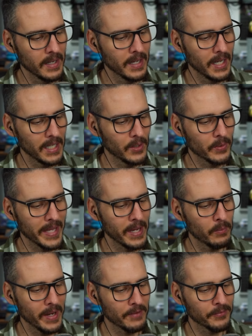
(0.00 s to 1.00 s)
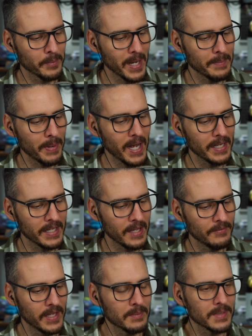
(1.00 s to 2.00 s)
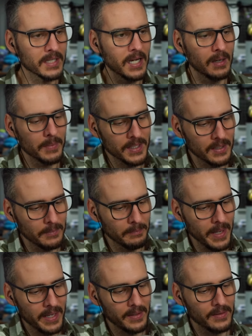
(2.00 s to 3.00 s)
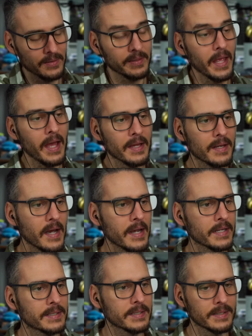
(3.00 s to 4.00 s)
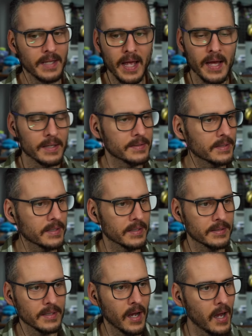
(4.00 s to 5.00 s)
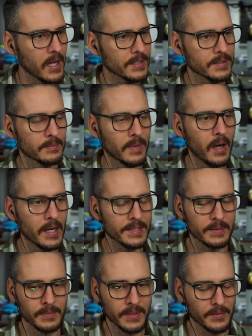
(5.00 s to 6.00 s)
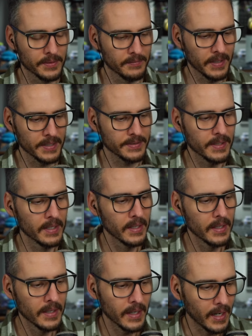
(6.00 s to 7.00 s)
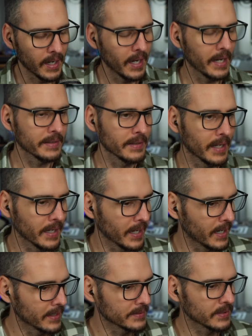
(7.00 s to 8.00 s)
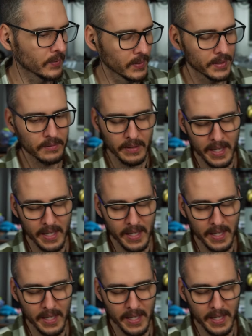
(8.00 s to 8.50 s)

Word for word: hello can't wait for my pi kvm to come in the mail yeah nice yeah it's it's an awesome awesome little device uh, I, I, I totally agree.